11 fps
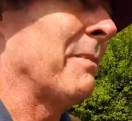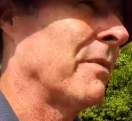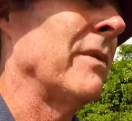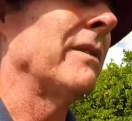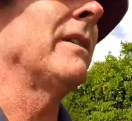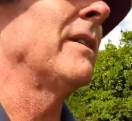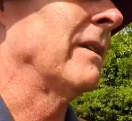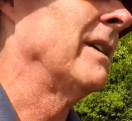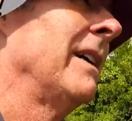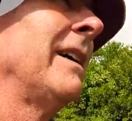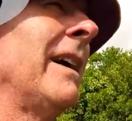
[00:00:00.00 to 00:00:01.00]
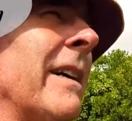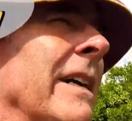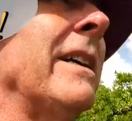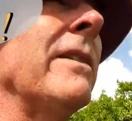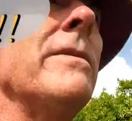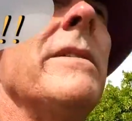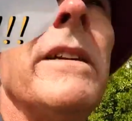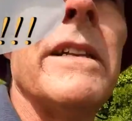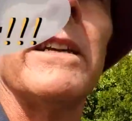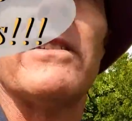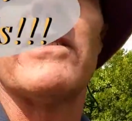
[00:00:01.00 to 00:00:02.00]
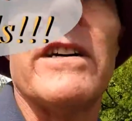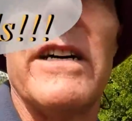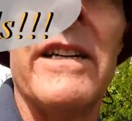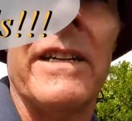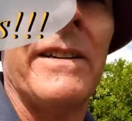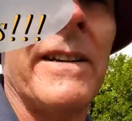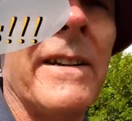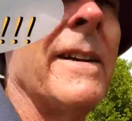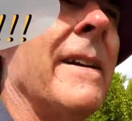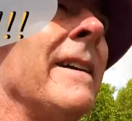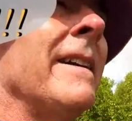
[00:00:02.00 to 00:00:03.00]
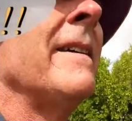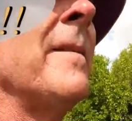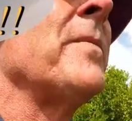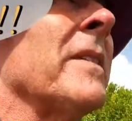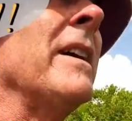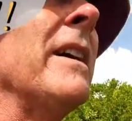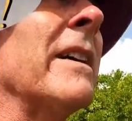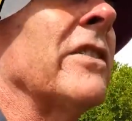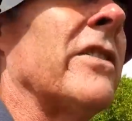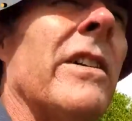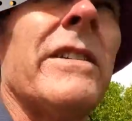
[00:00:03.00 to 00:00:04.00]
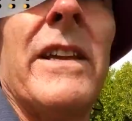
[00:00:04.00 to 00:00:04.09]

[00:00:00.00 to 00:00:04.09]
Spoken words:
up. Whoa, getting really excited. I just got